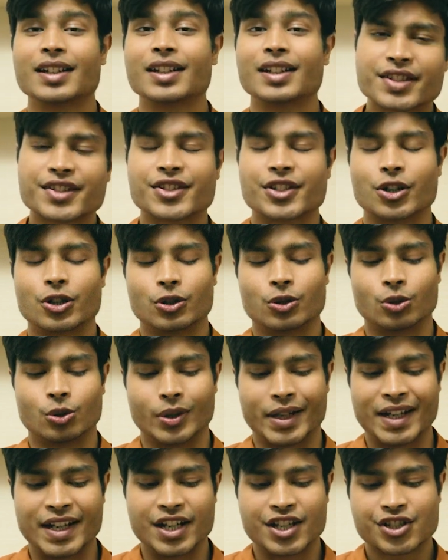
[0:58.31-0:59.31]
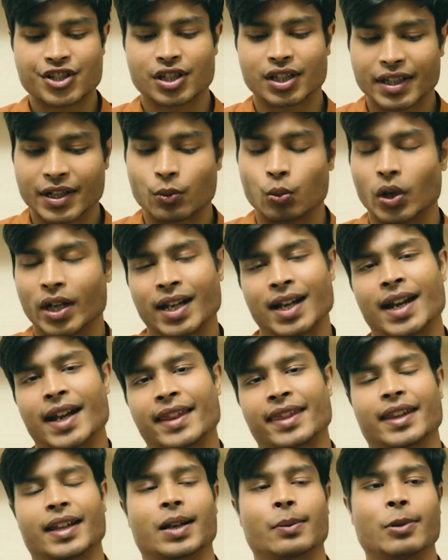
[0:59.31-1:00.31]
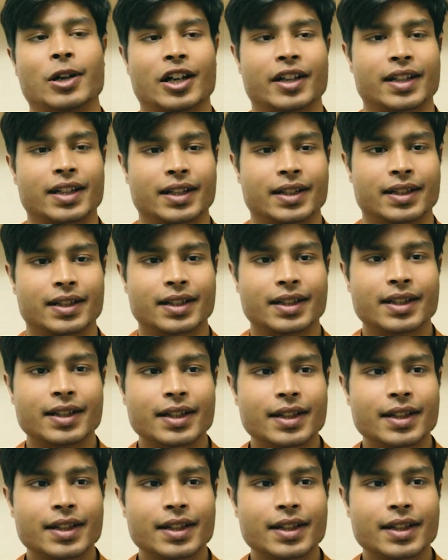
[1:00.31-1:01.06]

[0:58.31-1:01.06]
So initially, what did I think about it?